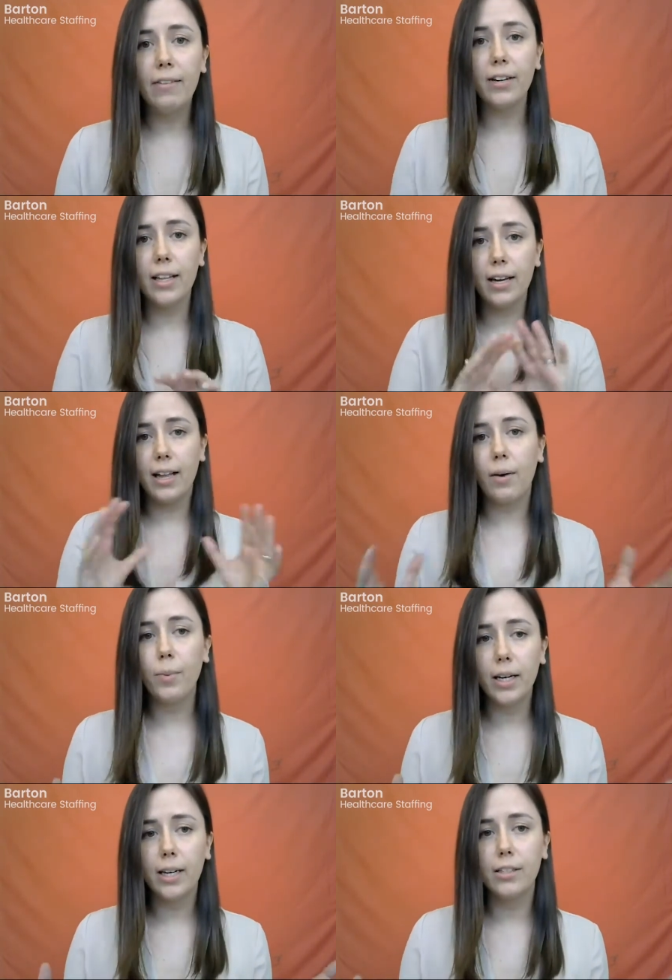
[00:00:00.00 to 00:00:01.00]
Everything that
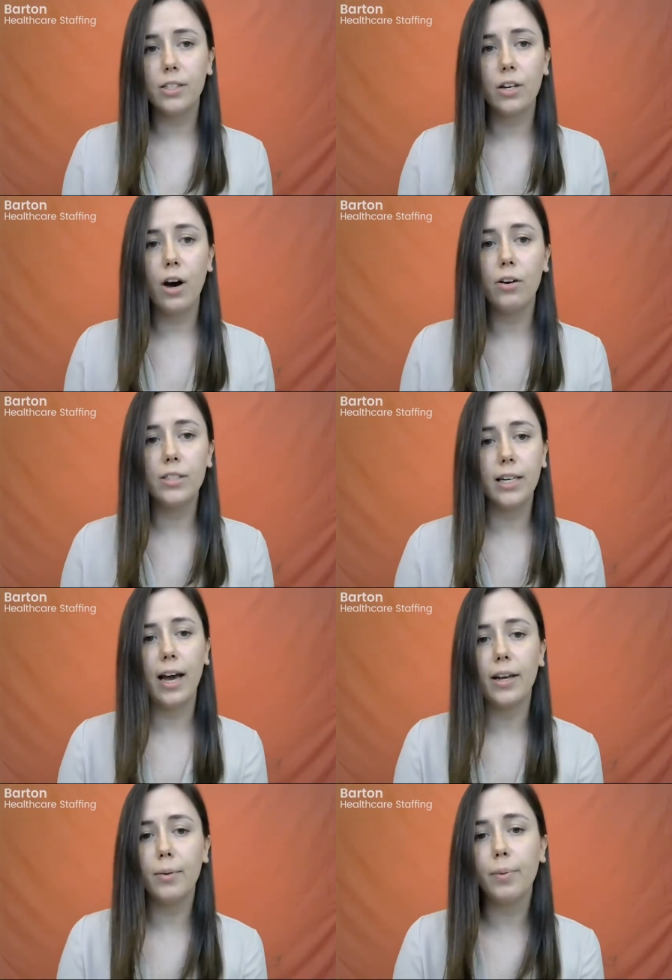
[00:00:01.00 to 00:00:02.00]
we need to know to
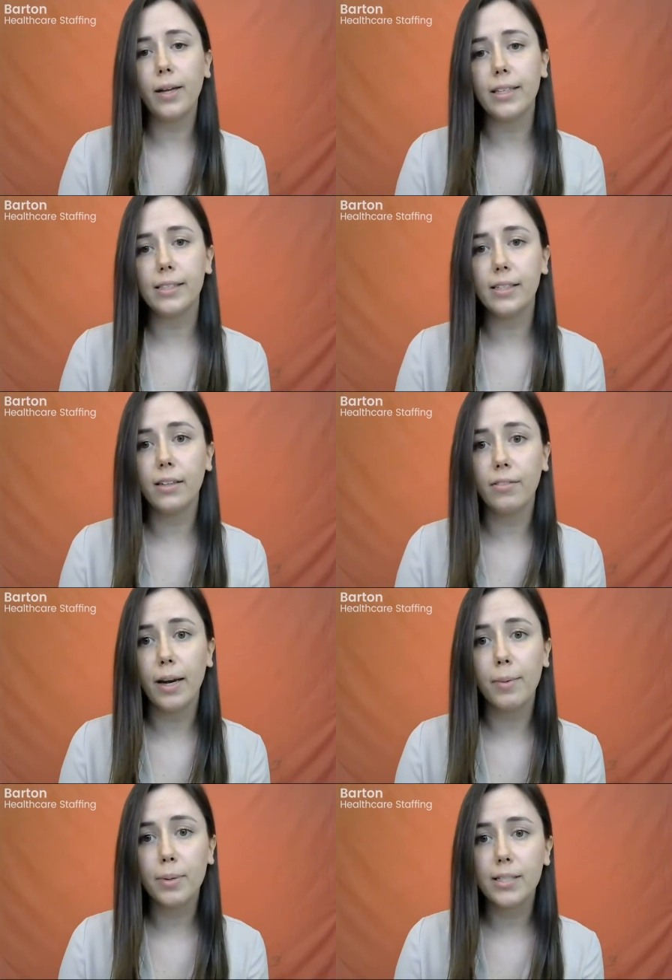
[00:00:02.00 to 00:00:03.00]
get you placed in the
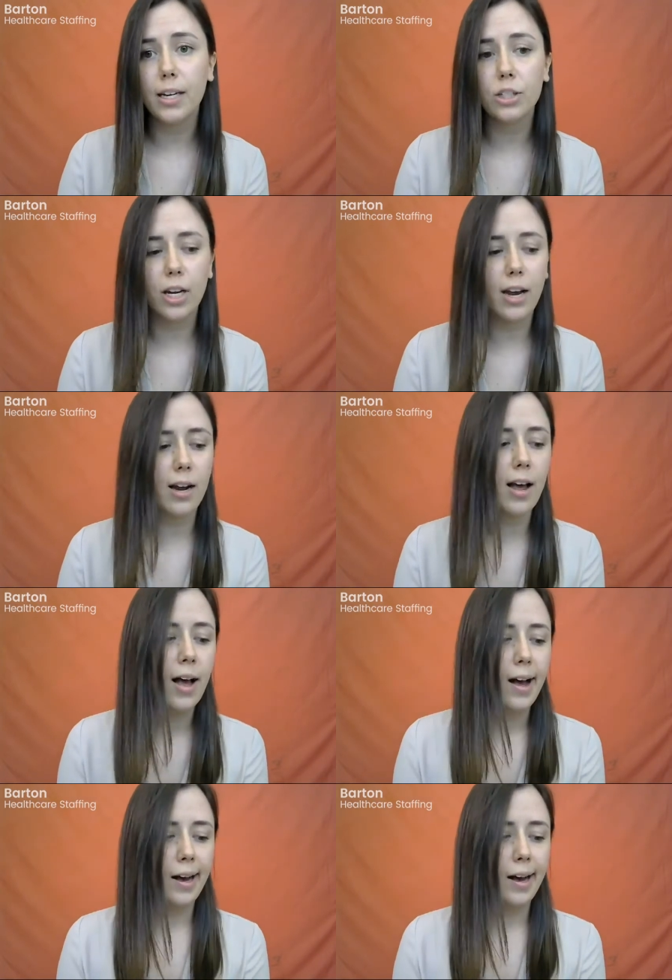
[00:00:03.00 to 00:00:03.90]
right position.